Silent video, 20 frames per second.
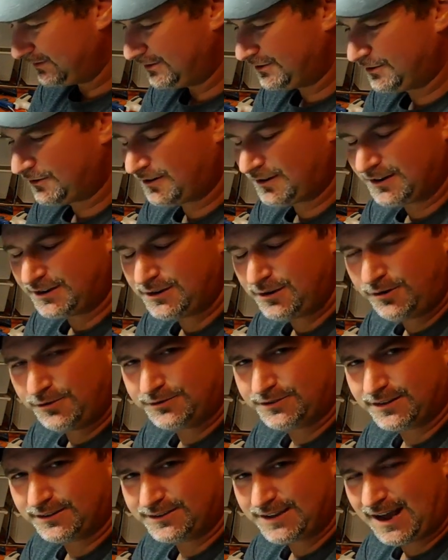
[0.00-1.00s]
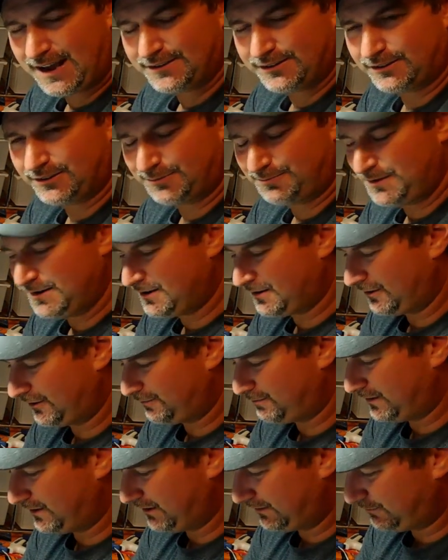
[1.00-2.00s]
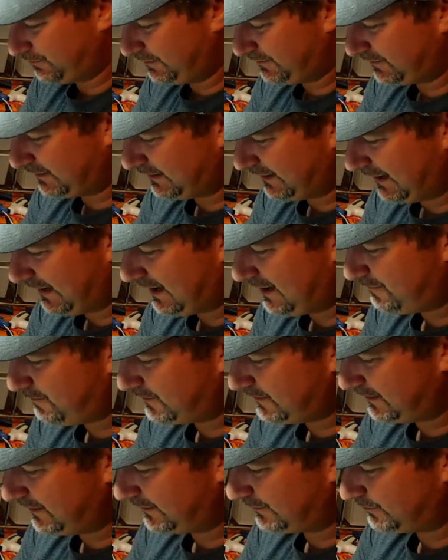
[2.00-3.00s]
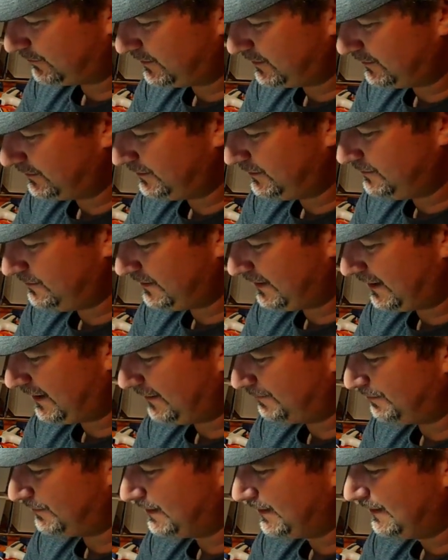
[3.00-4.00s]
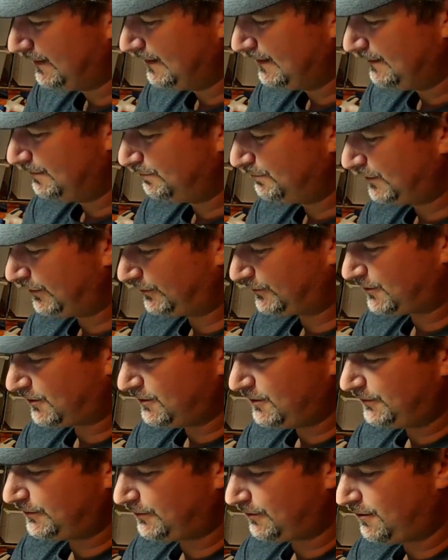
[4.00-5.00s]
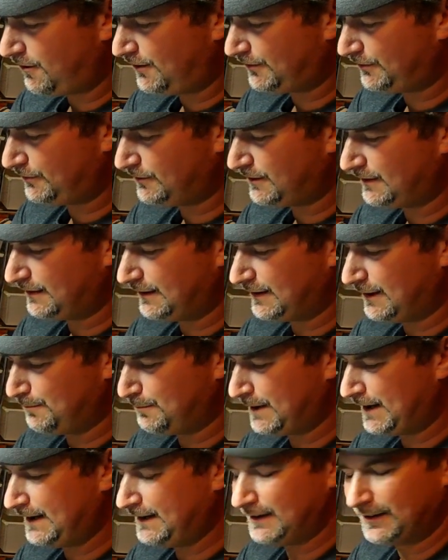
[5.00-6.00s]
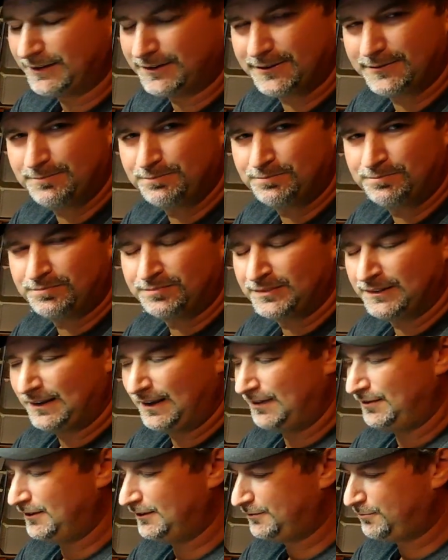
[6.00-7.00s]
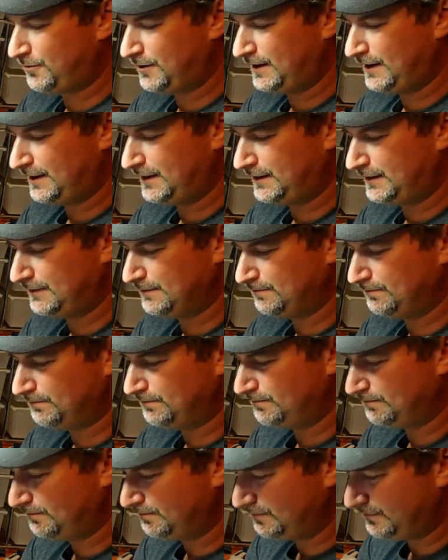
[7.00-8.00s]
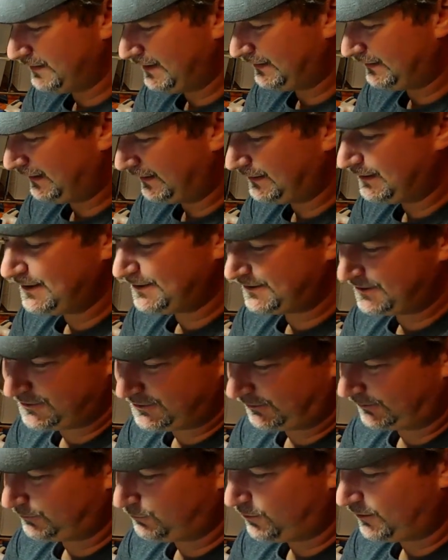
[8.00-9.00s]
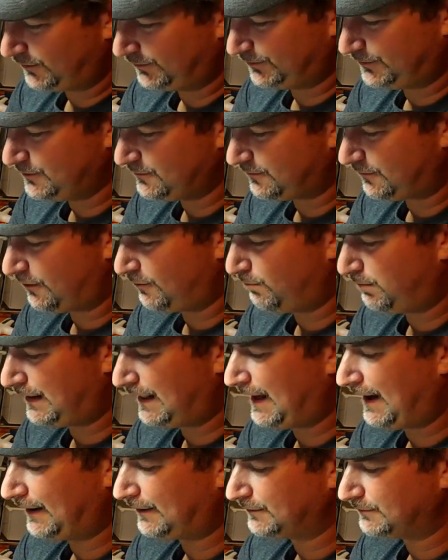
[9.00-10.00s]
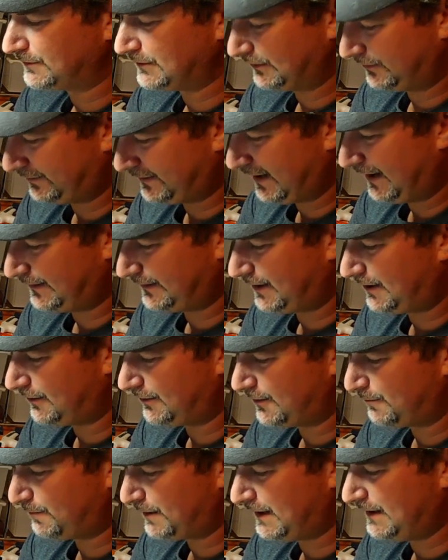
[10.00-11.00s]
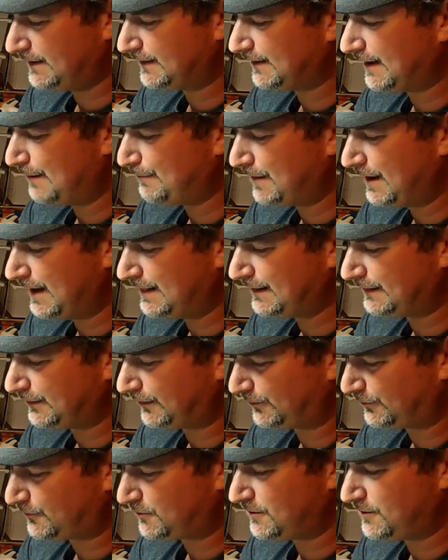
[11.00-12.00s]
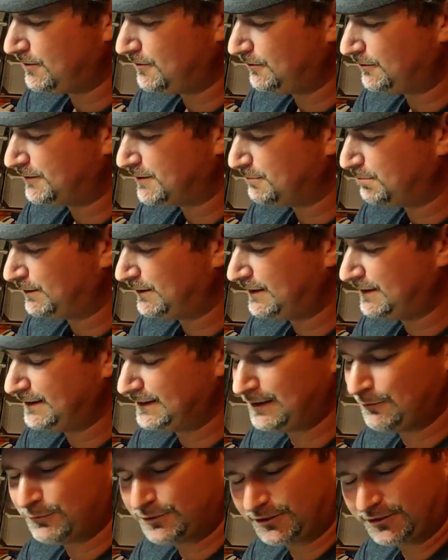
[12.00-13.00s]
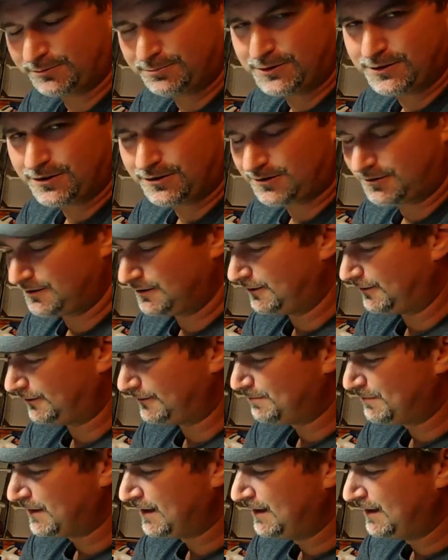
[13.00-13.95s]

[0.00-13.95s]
that you're going to use to attach the speakers, because what's going to happen is when you do that, the screws are also going to get painted. And this way, and unless you just want silver or black to stand out on your paint job, I like the screws to blend in with the speaker grills.